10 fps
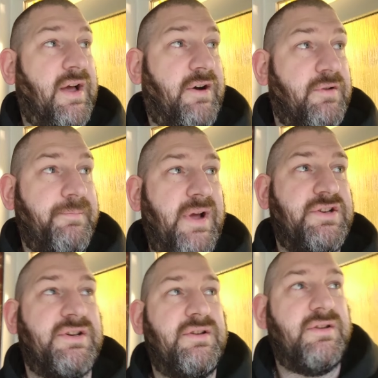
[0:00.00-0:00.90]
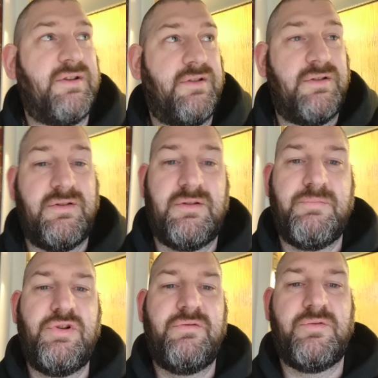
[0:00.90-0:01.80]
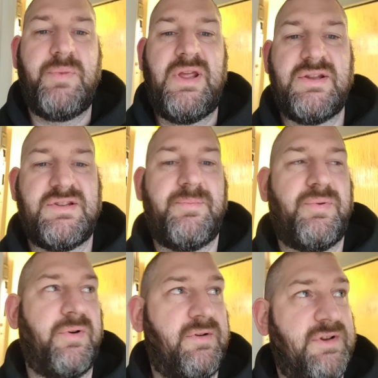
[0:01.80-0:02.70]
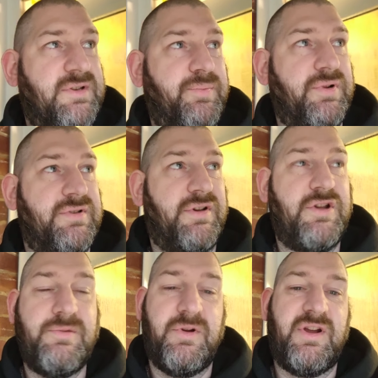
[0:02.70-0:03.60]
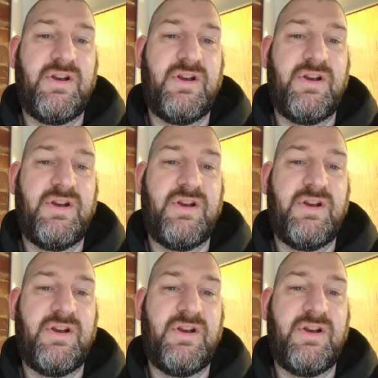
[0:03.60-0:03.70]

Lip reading: I would imagine the move will be at some point is to put Takuma